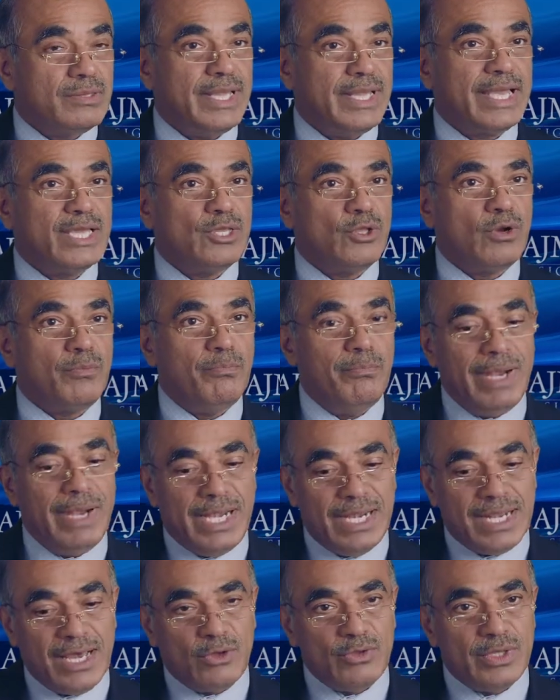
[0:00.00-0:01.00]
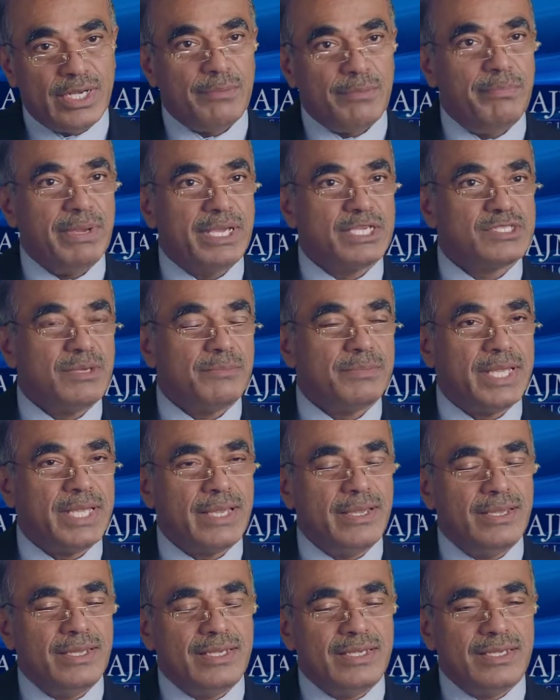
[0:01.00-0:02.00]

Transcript: They cannot bend down and pick something.